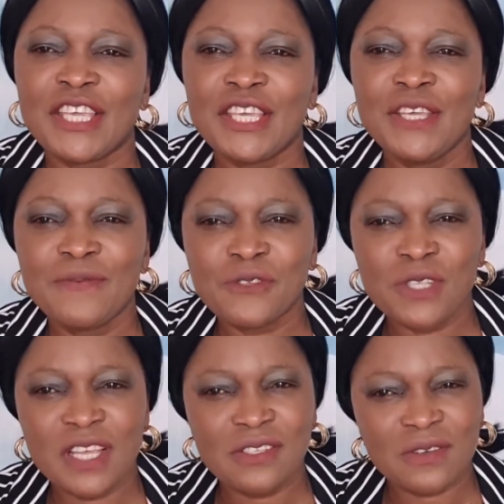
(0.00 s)
if
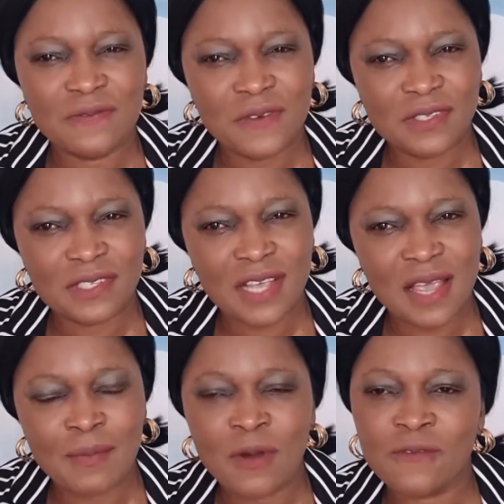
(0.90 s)
today is the first
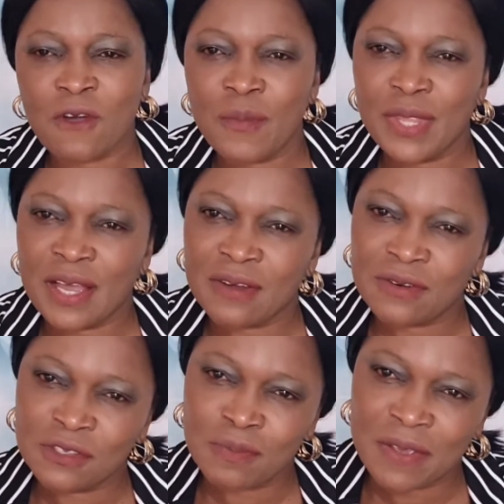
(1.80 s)
time of coming
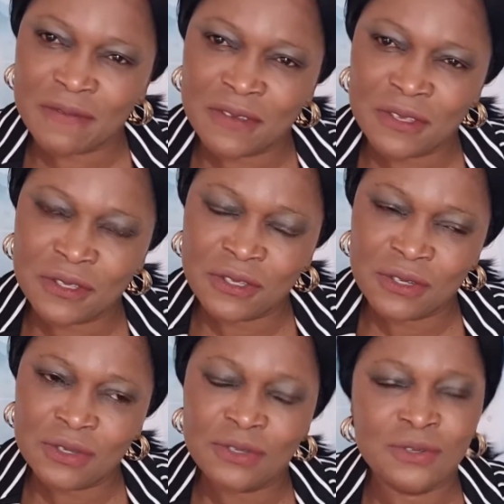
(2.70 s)
across my
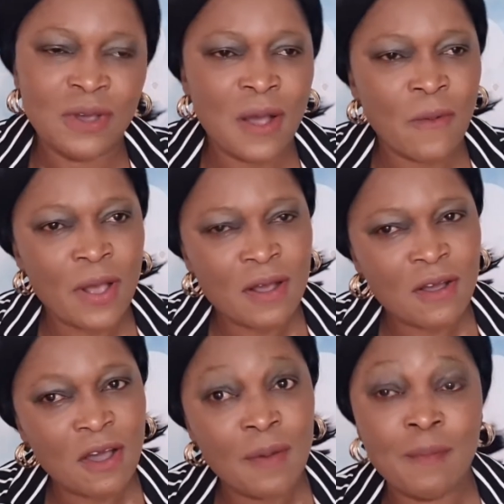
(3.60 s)
video, you are
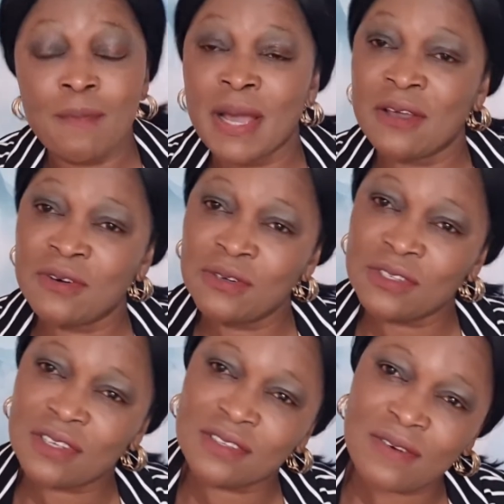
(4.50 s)
welcome. My old
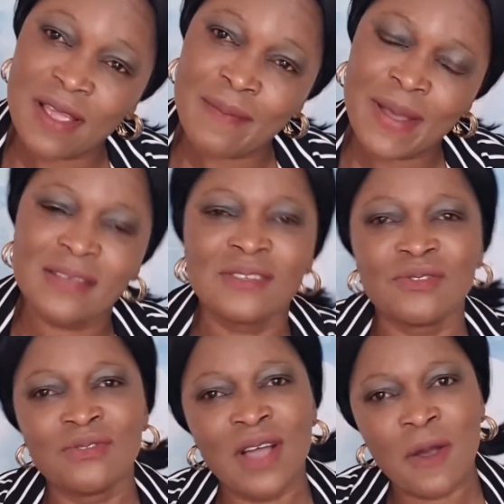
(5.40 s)
subscribers,
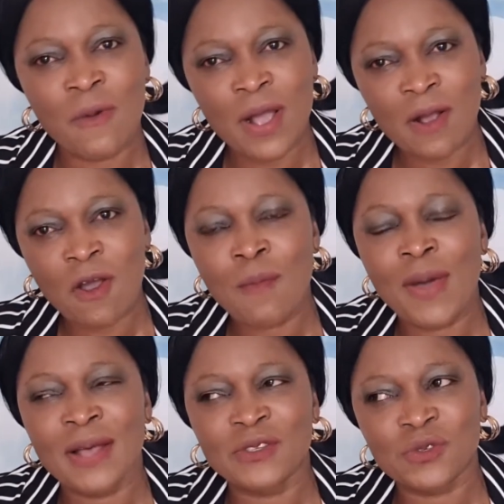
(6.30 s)
you are welcome
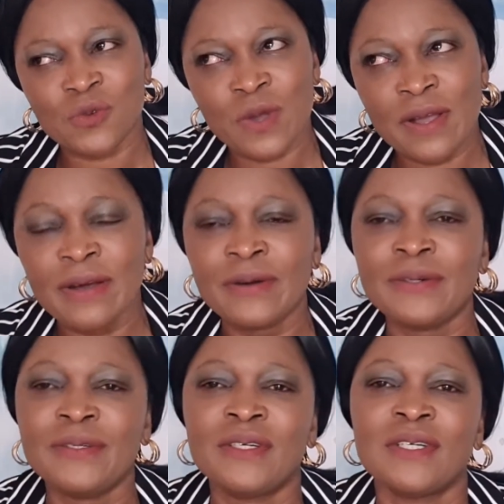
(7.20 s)
as
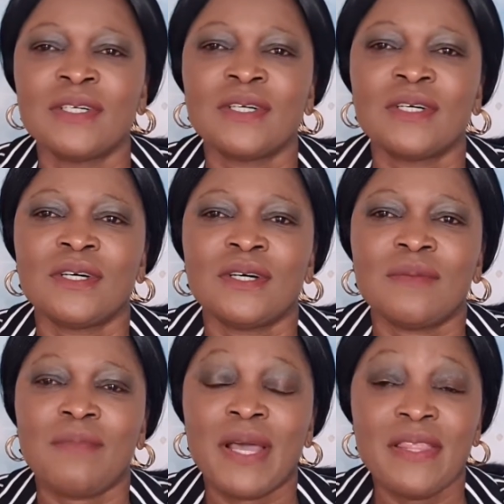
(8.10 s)
well.
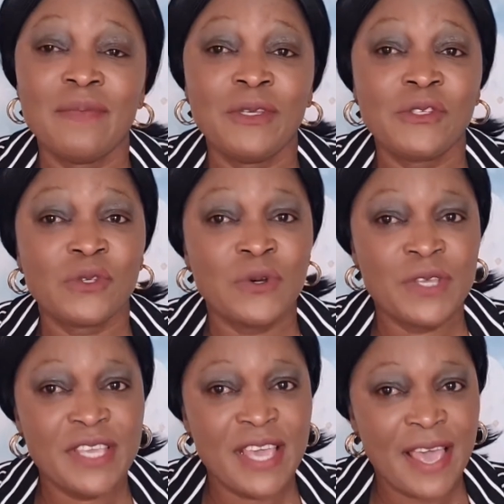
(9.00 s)
My name is
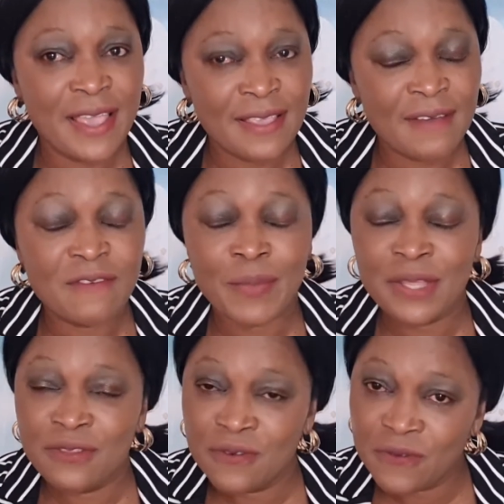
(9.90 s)
Oyenya for my
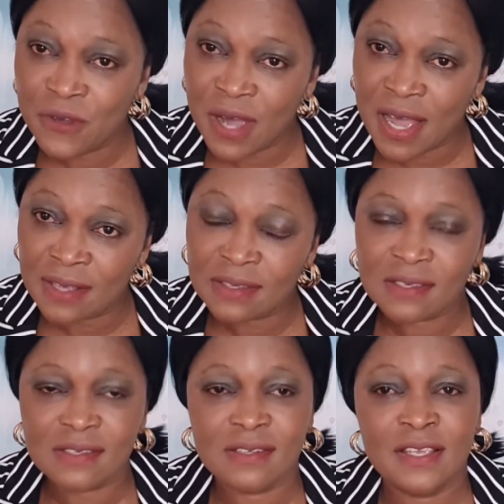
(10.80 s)
new
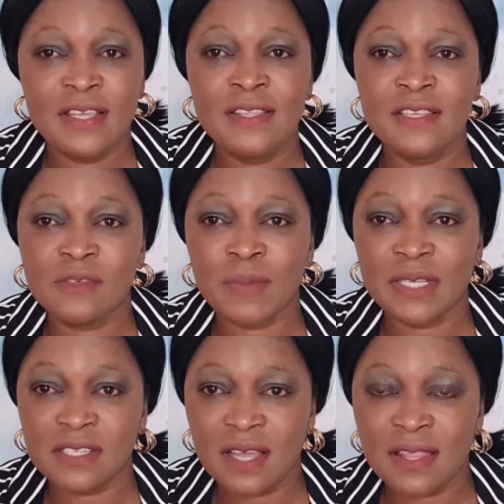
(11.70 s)
viewers. In this my
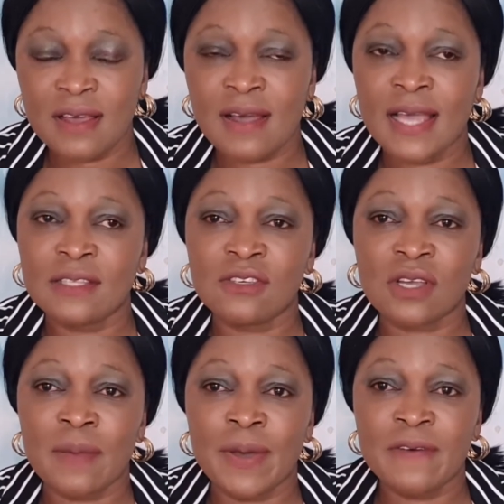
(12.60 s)
channel, I
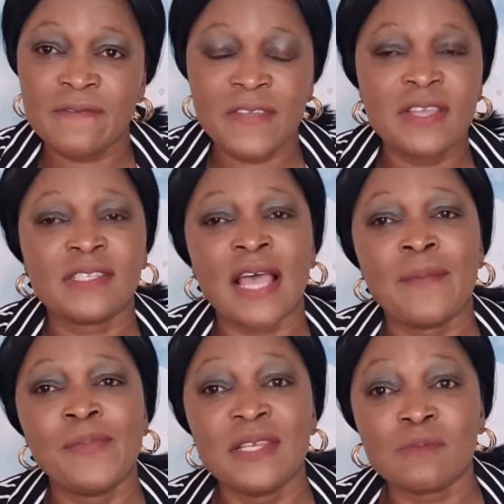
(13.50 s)
talk about faith. I
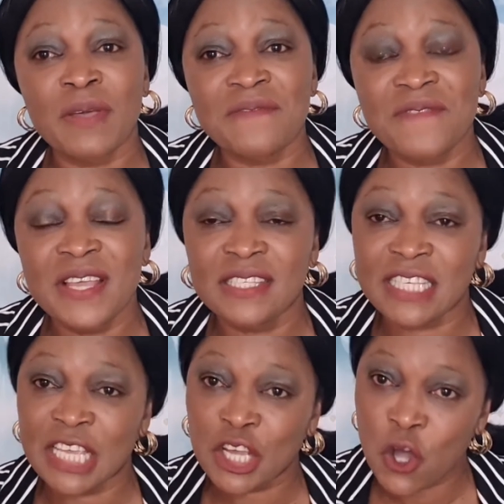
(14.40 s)
place my faith
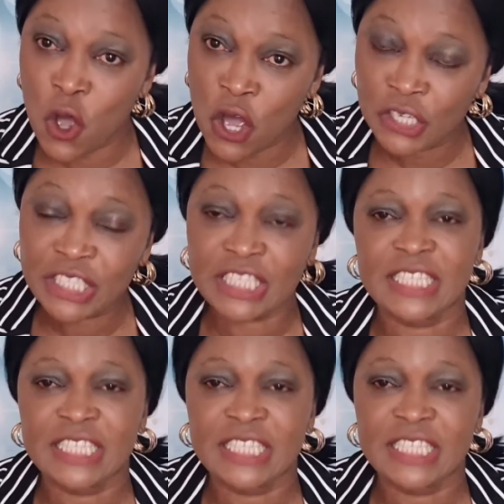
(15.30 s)
in God.